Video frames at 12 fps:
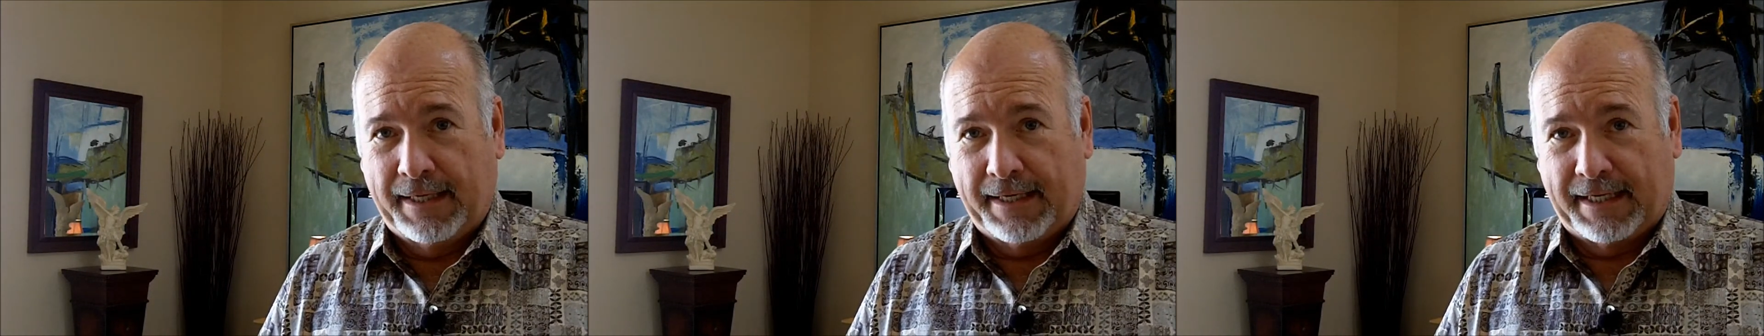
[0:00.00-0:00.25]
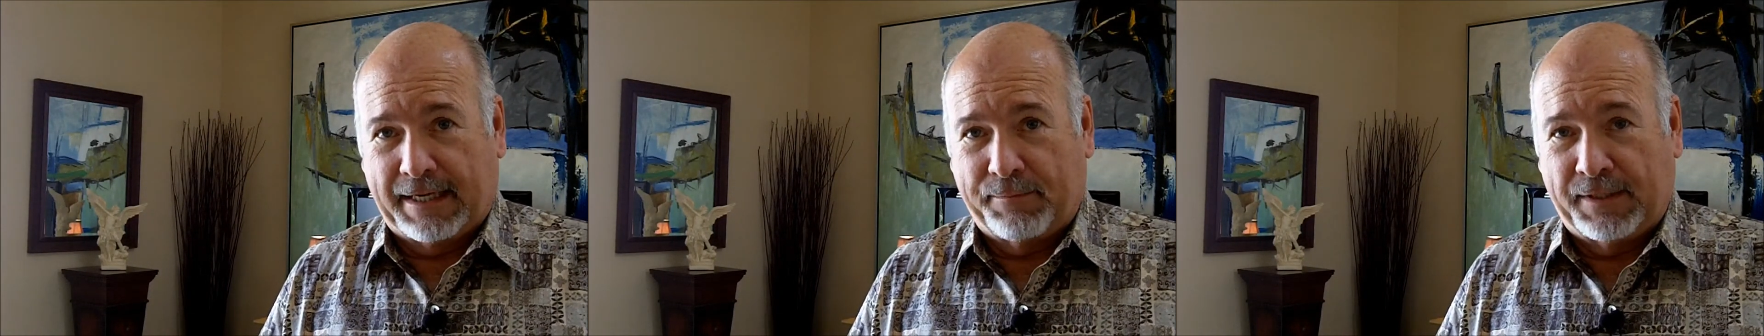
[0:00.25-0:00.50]

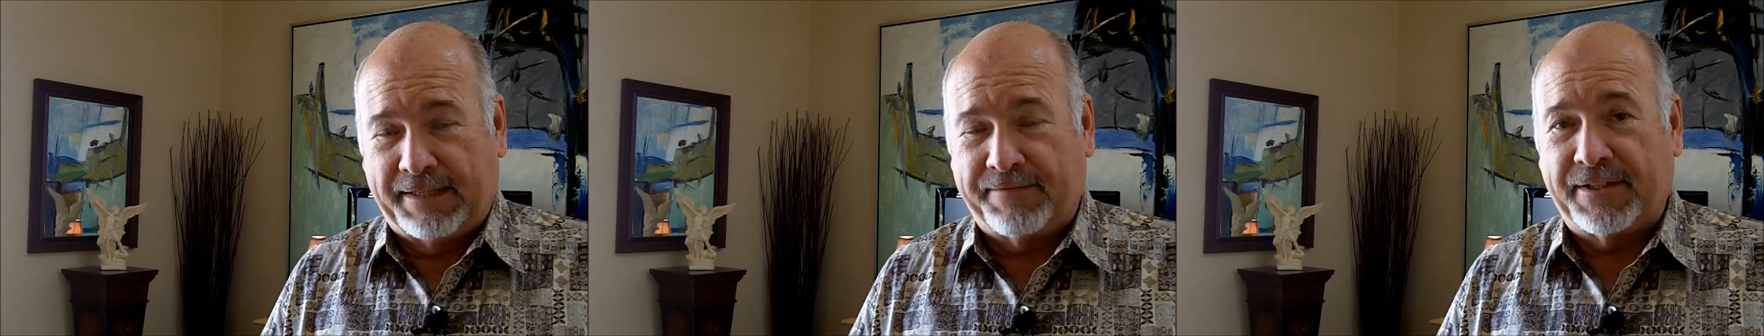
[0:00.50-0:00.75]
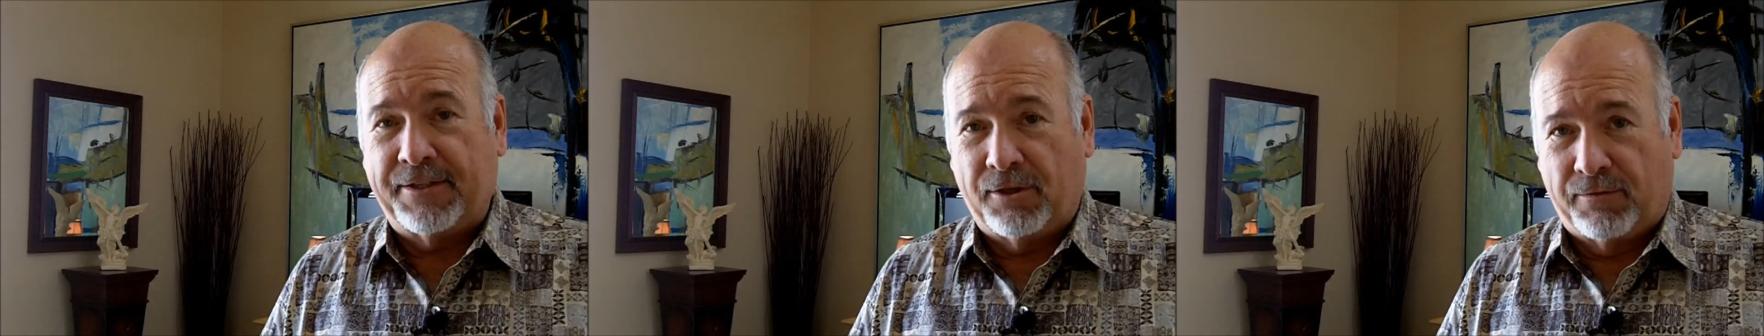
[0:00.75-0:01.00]
And I
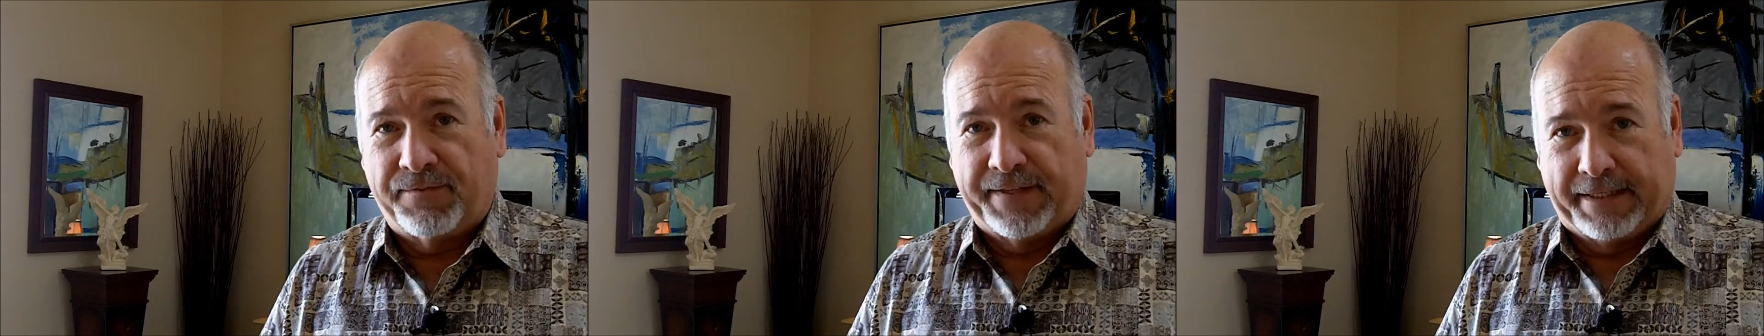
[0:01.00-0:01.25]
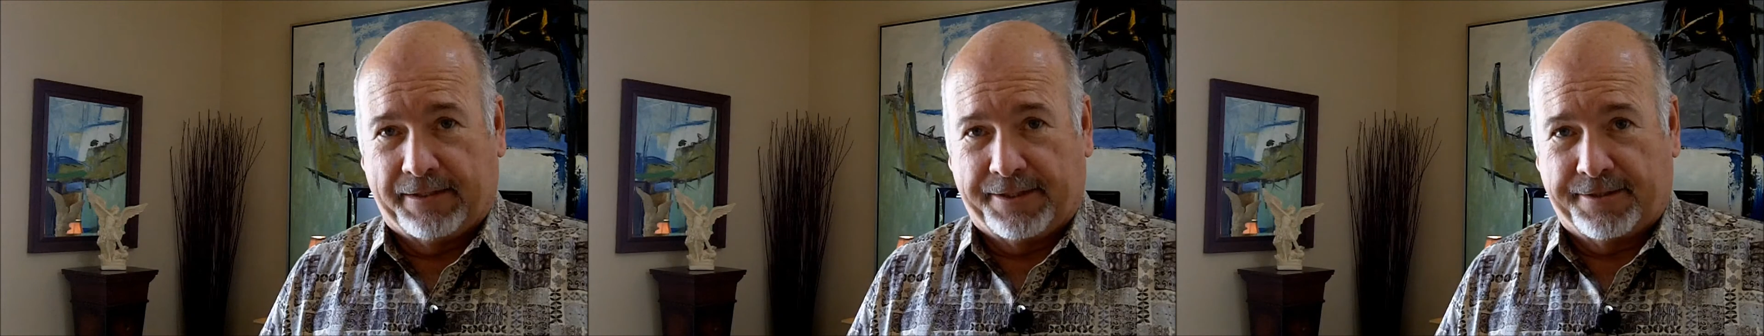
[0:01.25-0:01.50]
believe in no
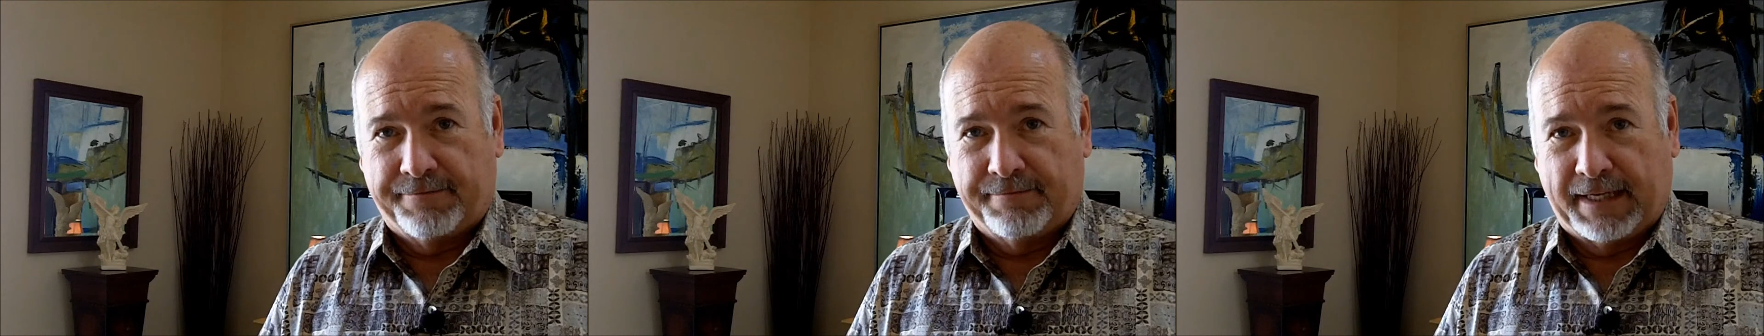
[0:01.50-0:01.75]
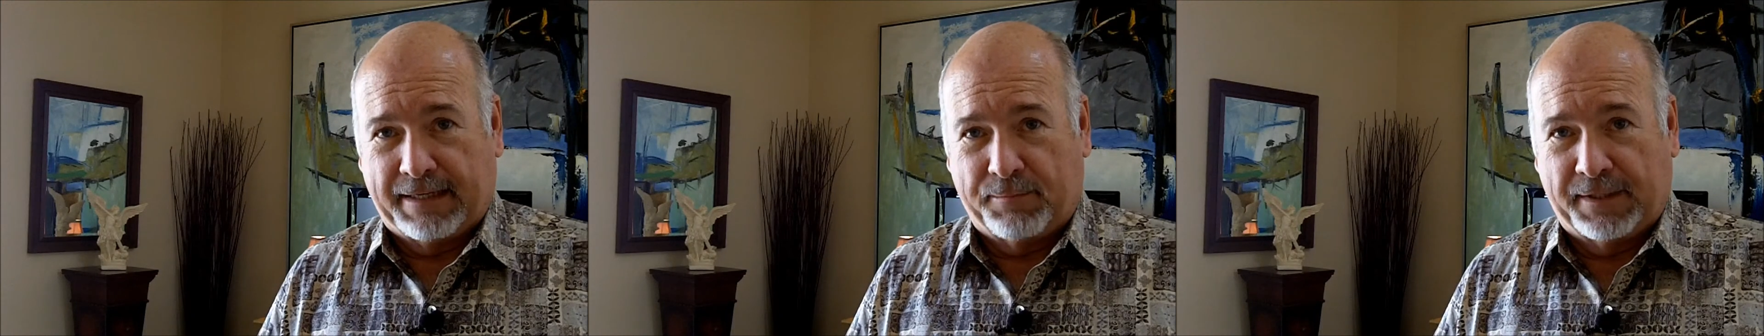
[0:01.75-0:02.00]
failure.
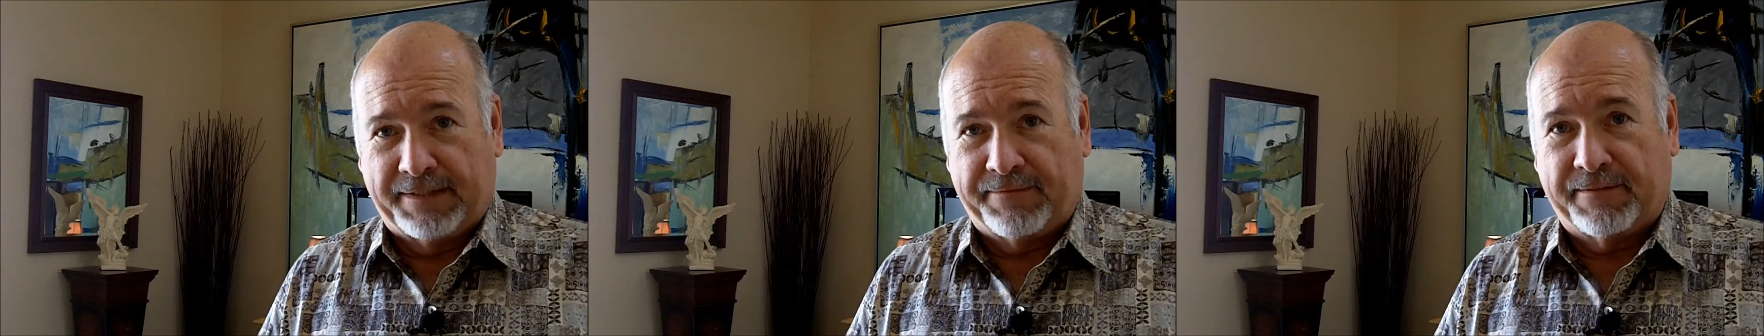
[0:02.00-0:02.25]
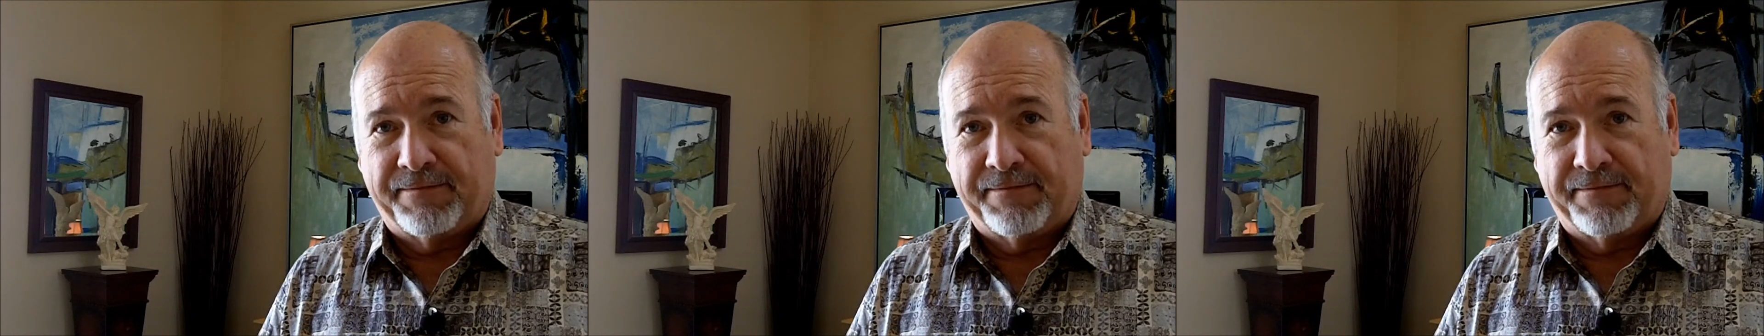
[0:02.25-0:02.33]
I believe